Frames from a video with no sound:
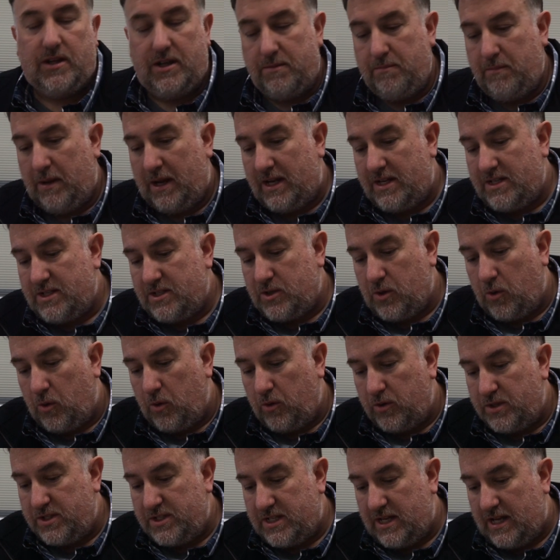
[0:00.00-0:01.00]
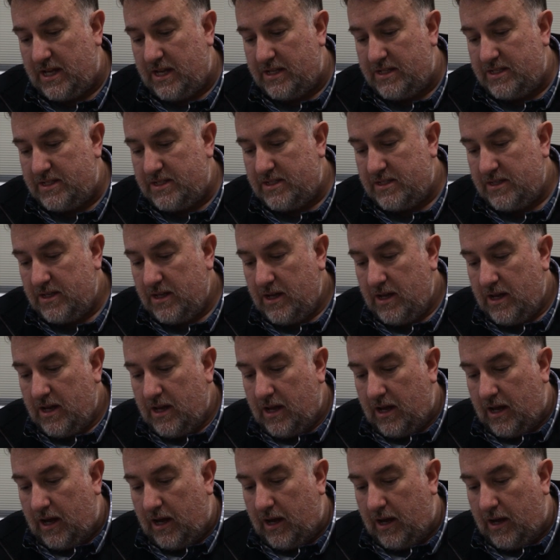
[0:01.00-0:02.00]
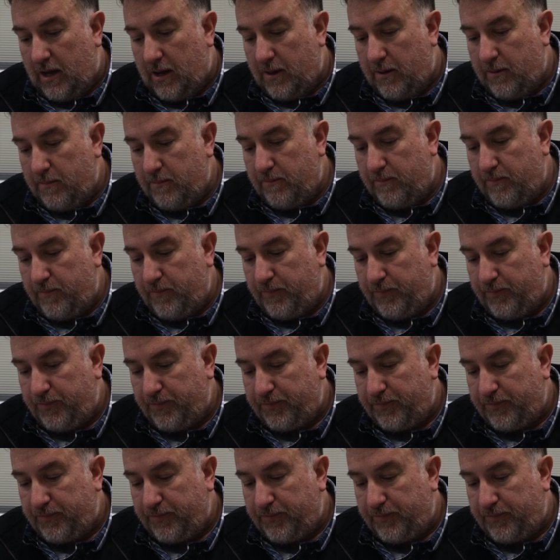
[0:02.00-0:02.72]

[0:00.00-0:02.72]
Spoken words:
it makes total sense. And